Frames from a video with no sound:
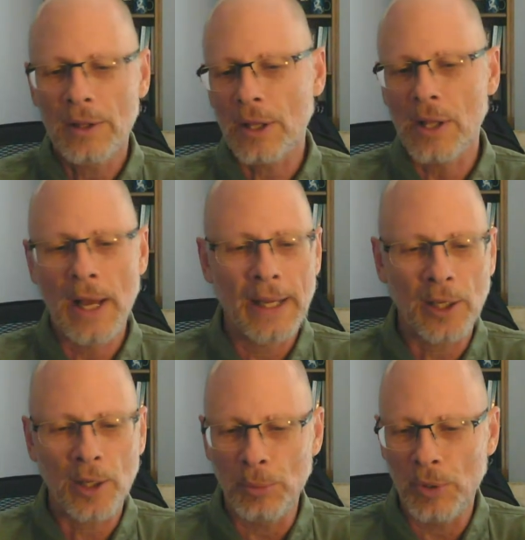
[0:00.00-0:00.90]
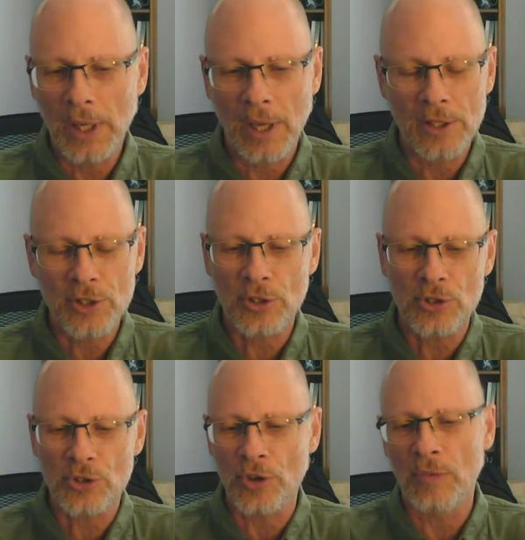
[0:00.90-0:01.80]
The client communicates to the
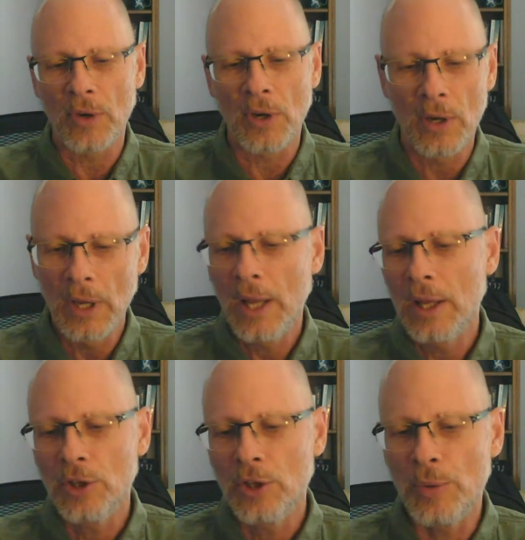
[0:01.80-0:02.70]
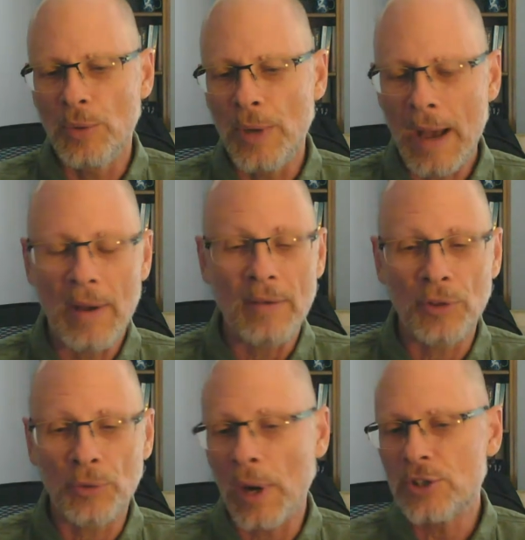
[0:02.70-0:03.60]
server. You now have the
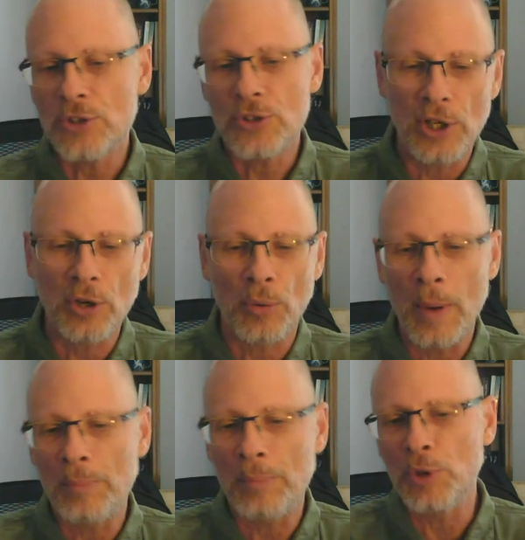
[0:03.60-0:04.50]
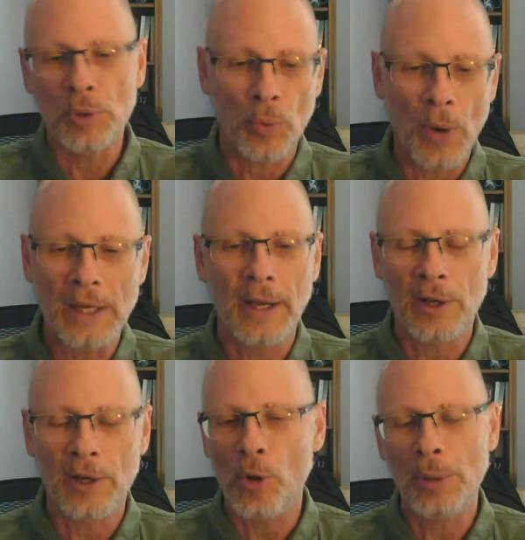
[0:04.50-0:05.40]
rights to decrypt. You would right-click
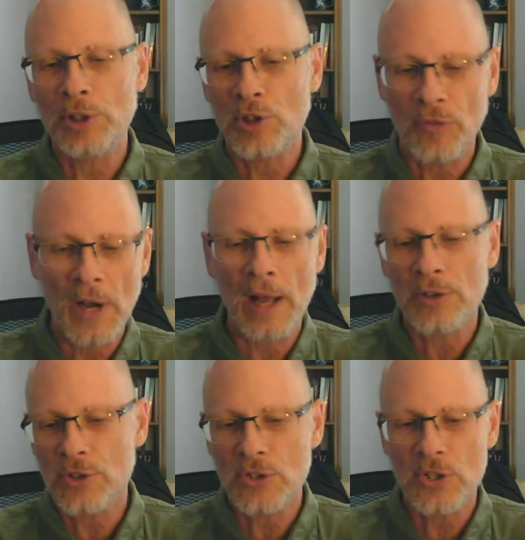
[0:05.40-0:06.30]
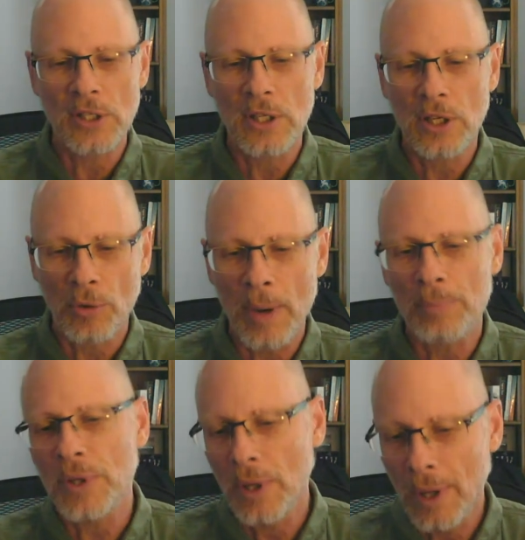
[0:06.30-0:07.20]
on a whole bunch of files and say
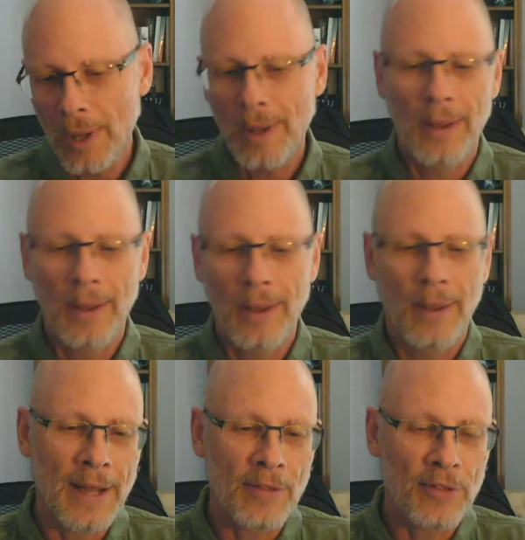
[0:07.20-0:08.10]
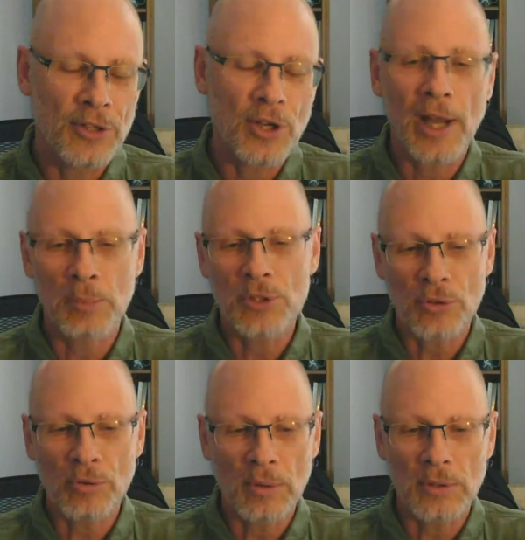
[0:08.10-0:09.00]
decrypt, and now the documents
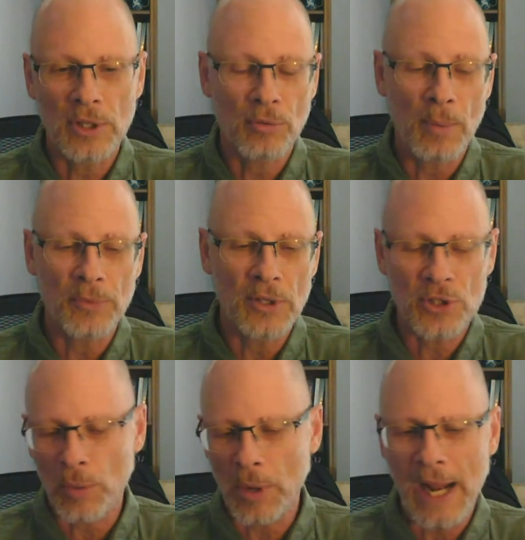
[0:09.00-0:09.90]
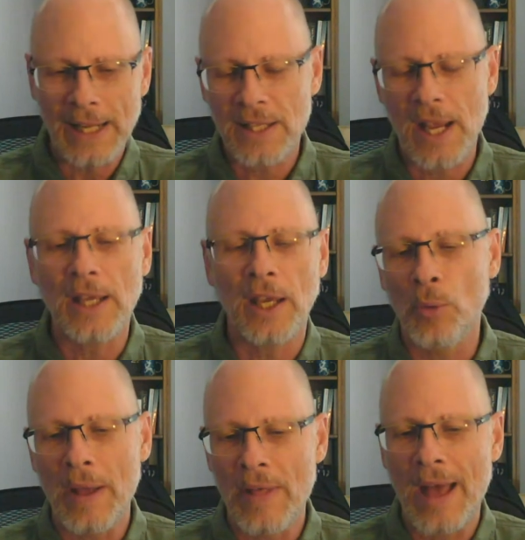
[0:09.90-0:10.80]
are decrypted. So we're kind of
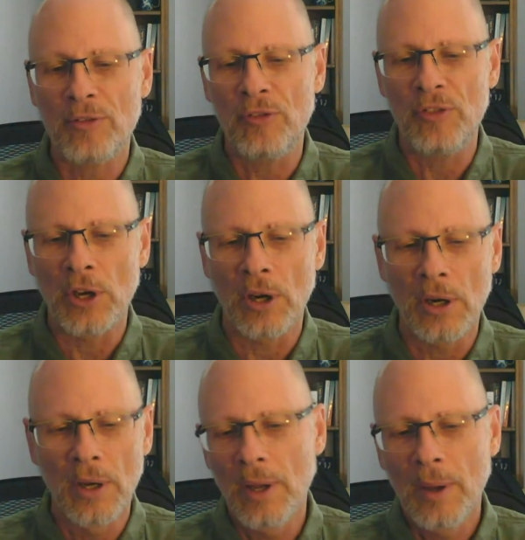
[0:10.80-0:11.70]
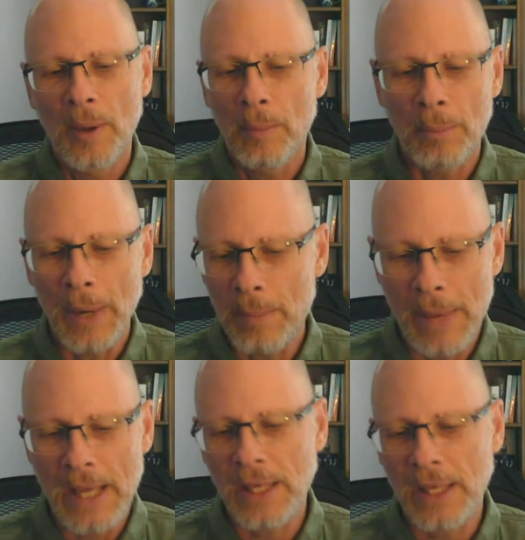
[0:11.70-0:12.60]
taking away that fear by
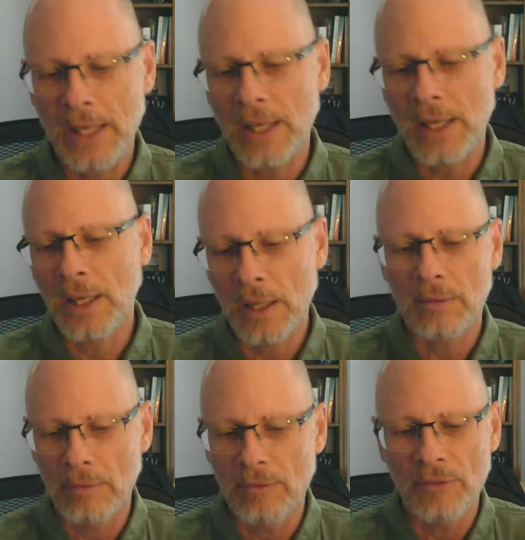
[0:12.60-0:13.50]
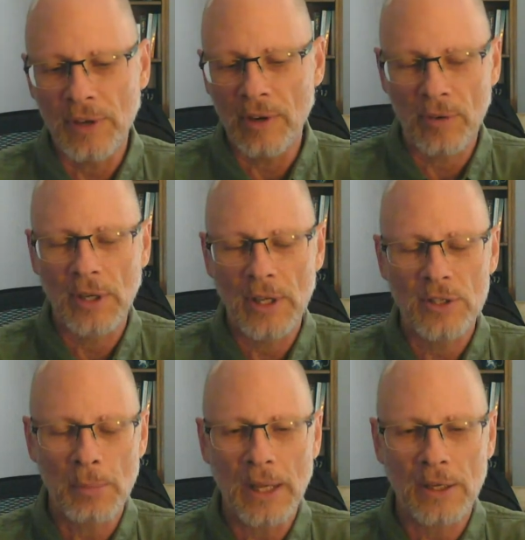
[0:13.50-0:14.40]
making it very, very easy to
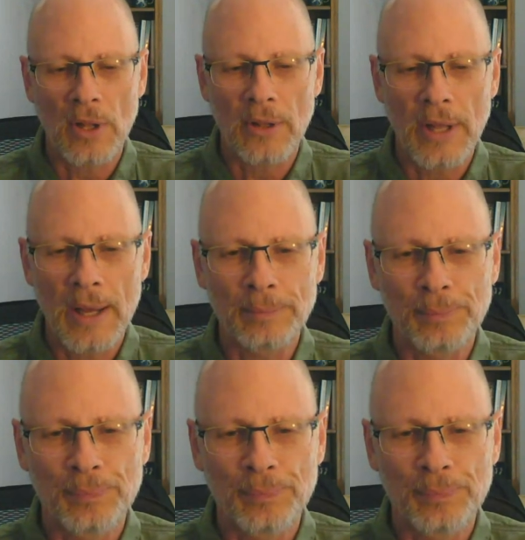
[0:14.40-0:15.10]
manage all of that.